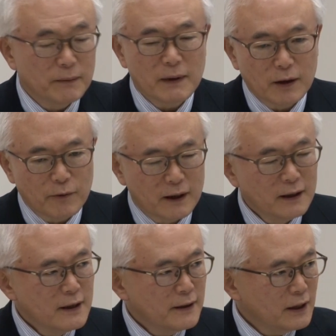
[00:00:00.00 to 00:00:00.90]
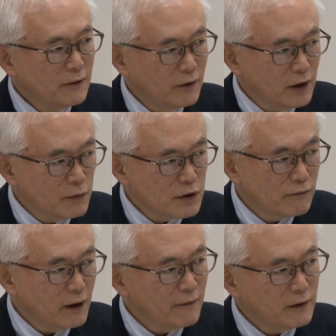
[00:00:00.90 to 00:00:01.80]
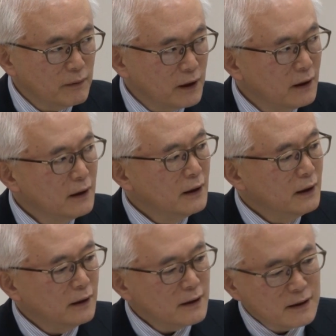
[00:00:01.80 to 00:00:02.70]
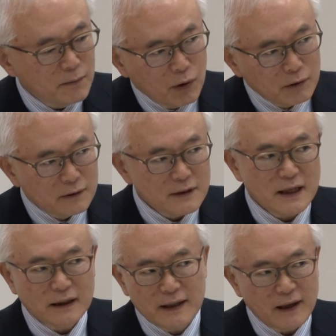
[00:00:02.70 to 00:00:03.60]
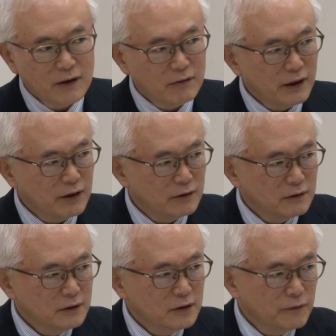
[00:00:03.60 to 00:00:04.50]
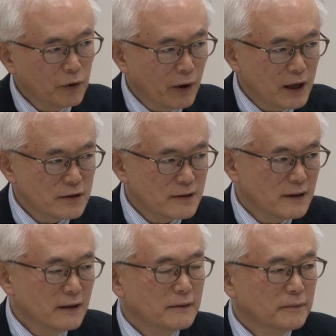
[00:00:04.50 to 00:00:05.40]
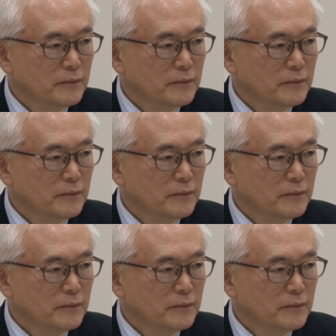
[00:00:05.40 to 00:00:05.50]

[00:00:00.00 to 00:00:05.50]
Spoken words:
And by the way, thank you very much for having me in this important centennial year of your agency.